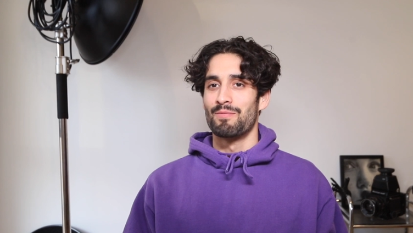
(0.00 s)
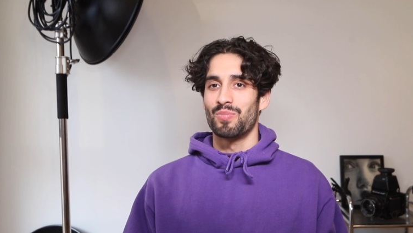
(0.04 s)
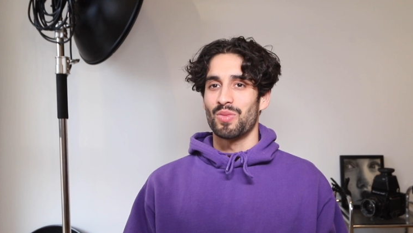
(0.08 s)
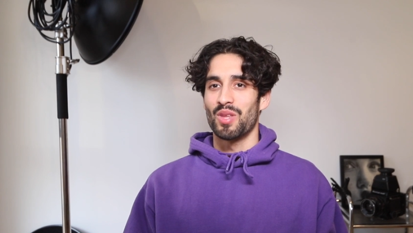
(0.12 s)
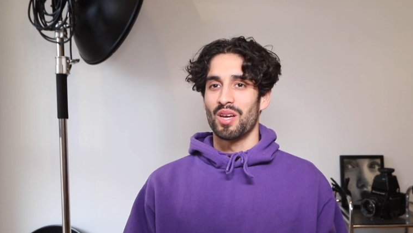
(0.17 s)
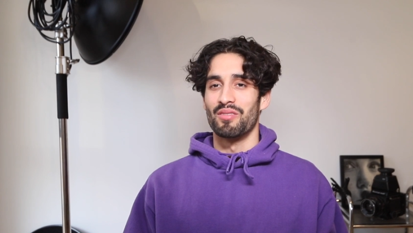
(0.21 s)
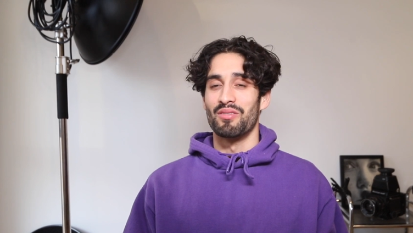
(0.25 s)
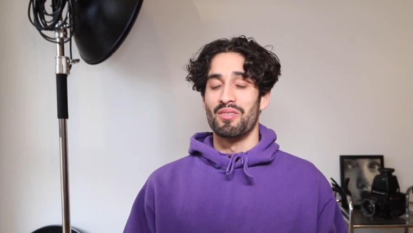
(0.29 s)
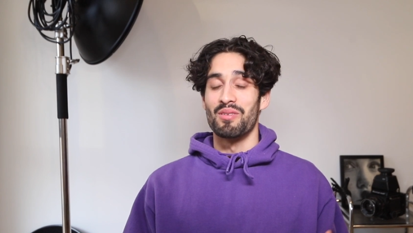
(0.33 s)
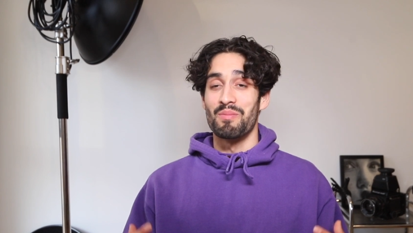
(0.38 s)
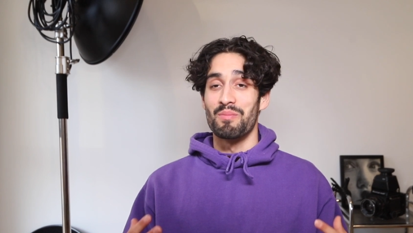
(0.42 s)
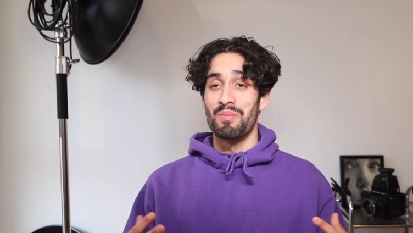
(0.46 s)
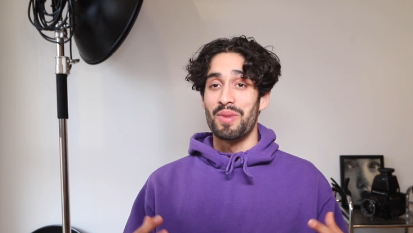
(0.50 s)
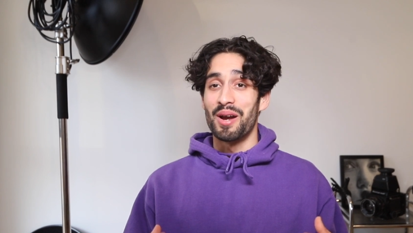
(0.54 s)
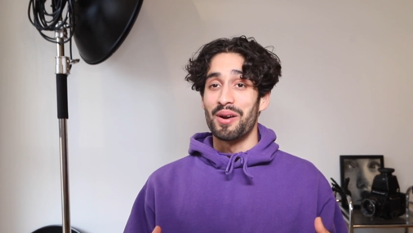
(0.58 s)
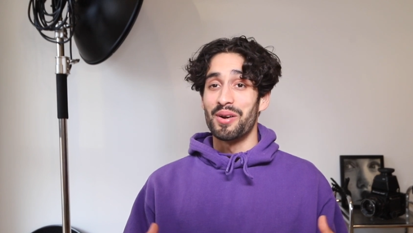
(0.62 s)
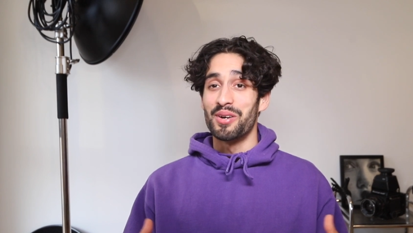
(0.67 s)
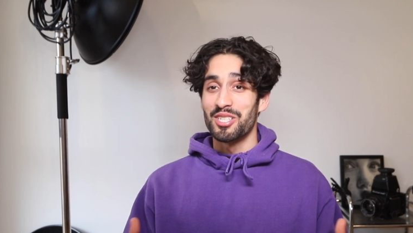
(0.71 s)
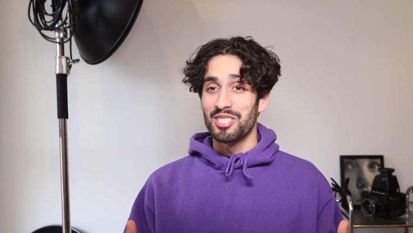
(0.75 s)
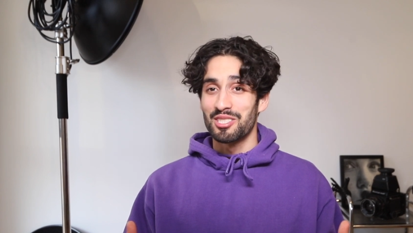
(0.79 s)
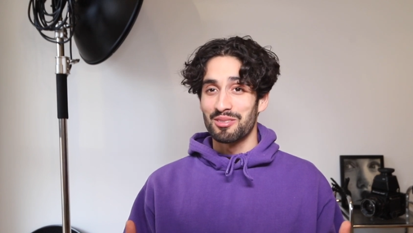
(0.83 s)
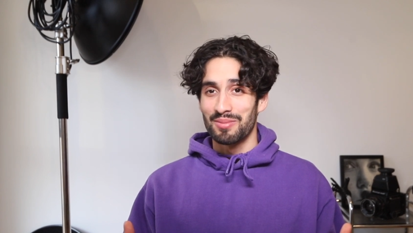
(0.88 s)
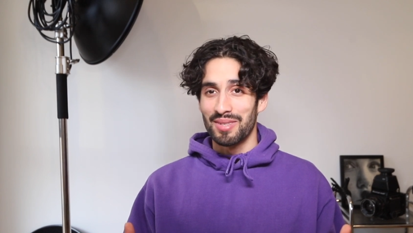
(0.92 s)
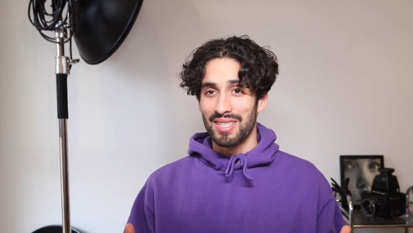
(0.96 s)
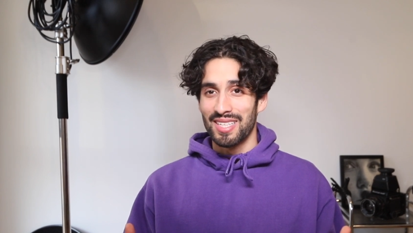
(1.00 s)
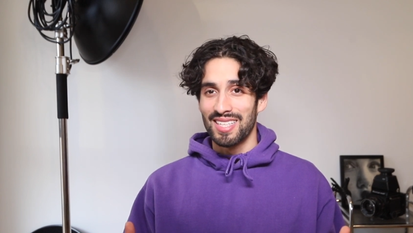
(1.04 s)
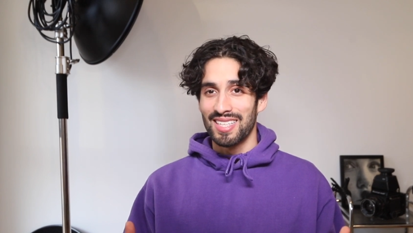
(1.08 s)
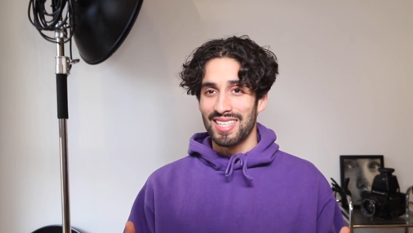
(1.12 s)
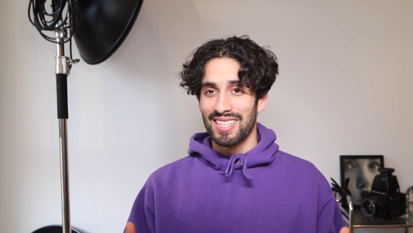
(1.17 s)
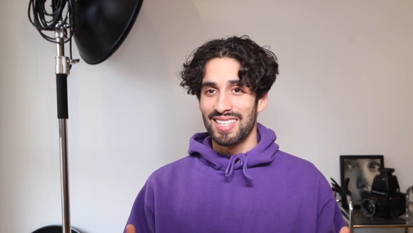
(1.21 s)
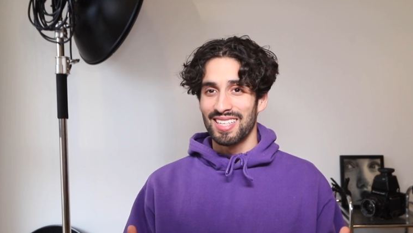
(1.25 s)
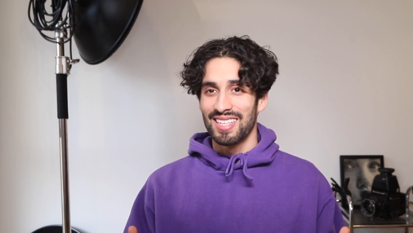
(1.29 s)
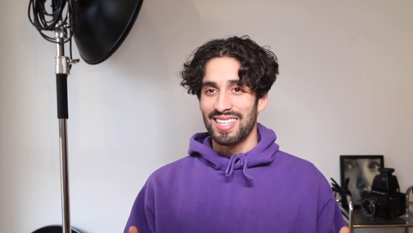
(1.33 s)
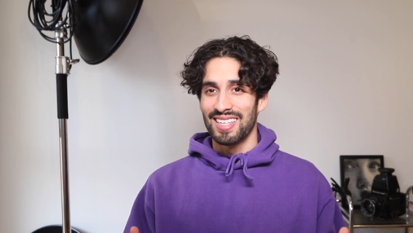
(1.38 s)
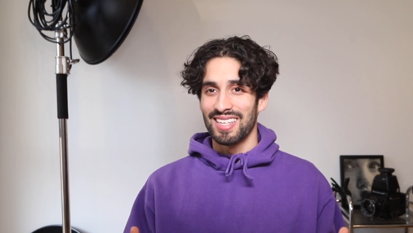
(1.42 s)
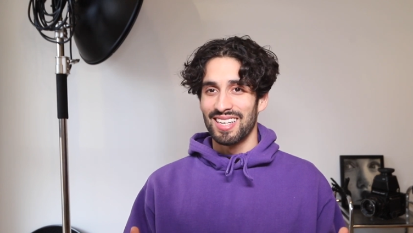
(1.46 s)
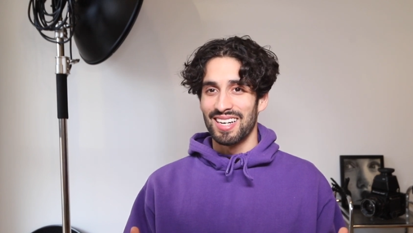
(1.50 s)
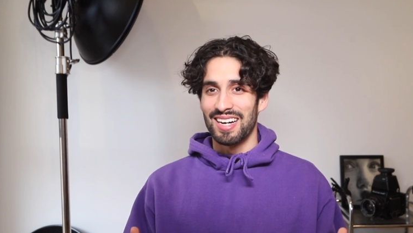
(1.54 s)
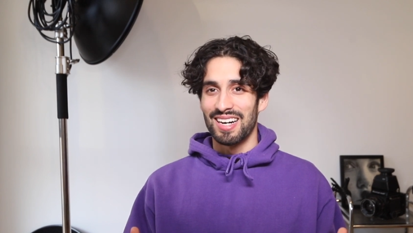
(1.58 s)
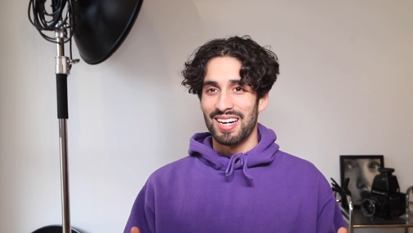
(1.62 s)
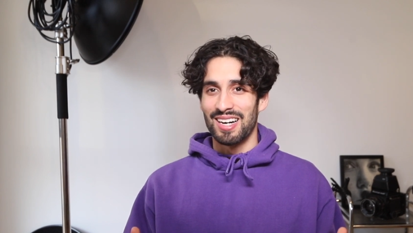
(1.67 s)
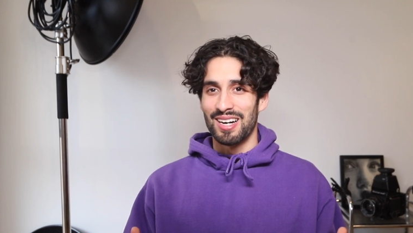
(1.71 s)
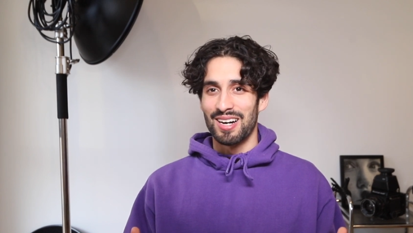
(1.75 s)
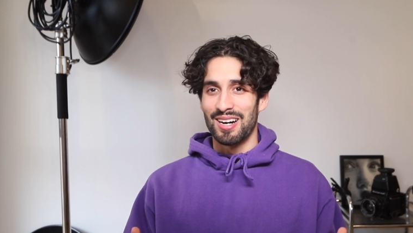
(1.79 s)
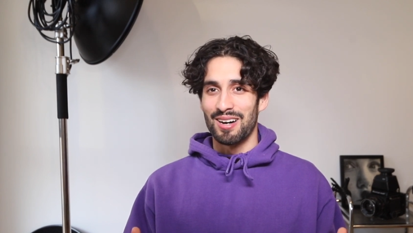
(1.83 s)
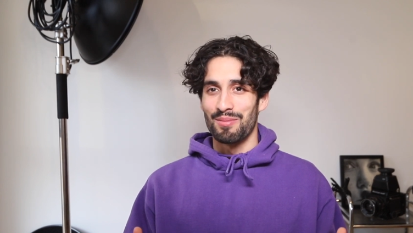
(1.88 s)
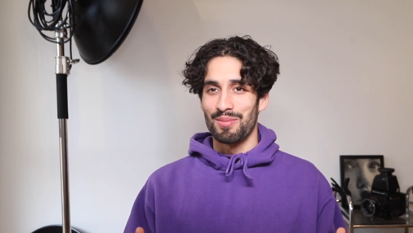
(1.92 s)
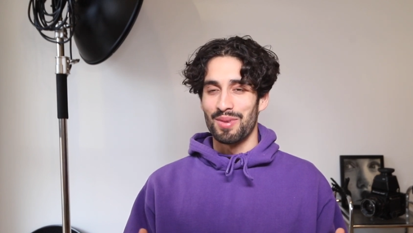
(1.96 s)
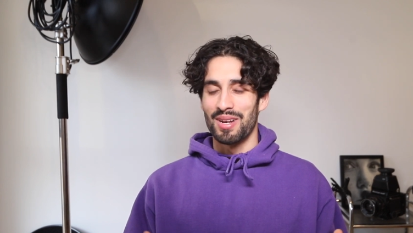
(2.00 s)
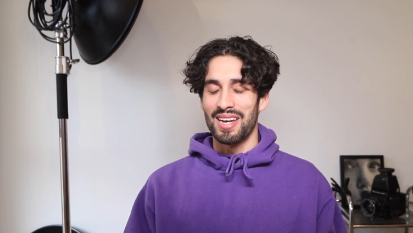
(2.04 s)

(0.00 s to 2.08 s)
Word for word: of embarrassment um,